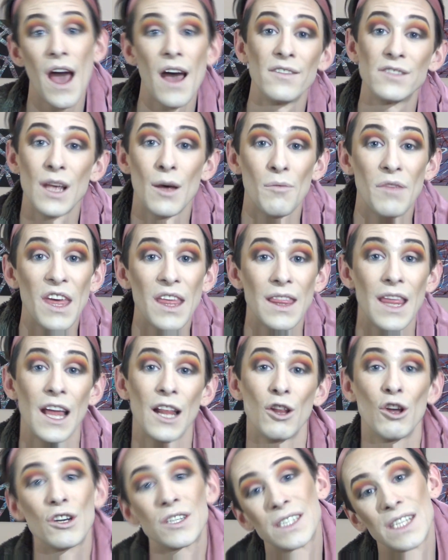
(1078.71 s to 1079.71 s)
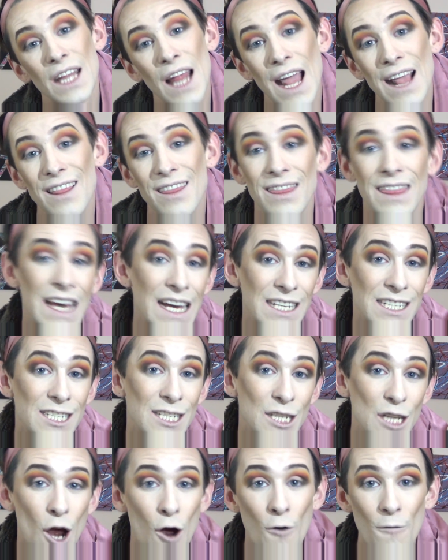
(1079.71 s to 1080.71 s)
have something that looks like this
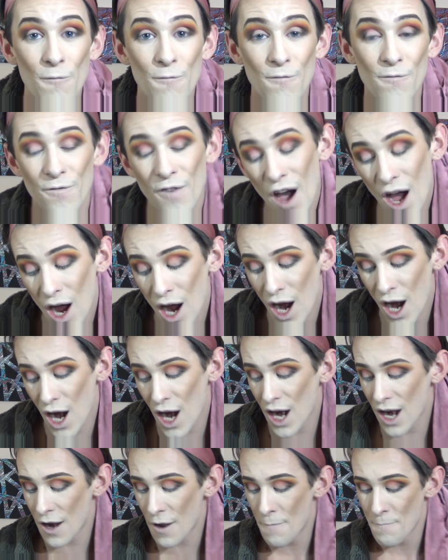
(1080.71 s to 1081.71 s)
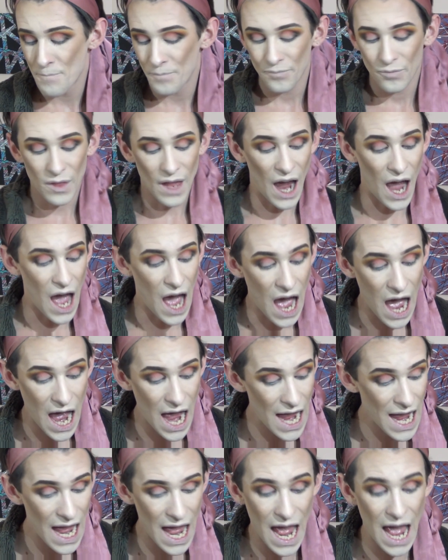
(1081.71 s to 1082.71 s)
so far.
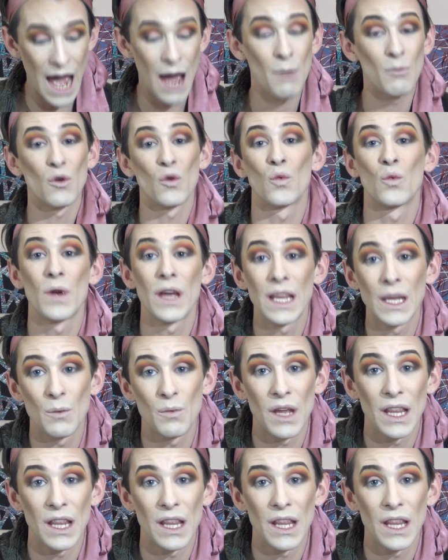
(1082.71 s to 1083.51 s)
I am really,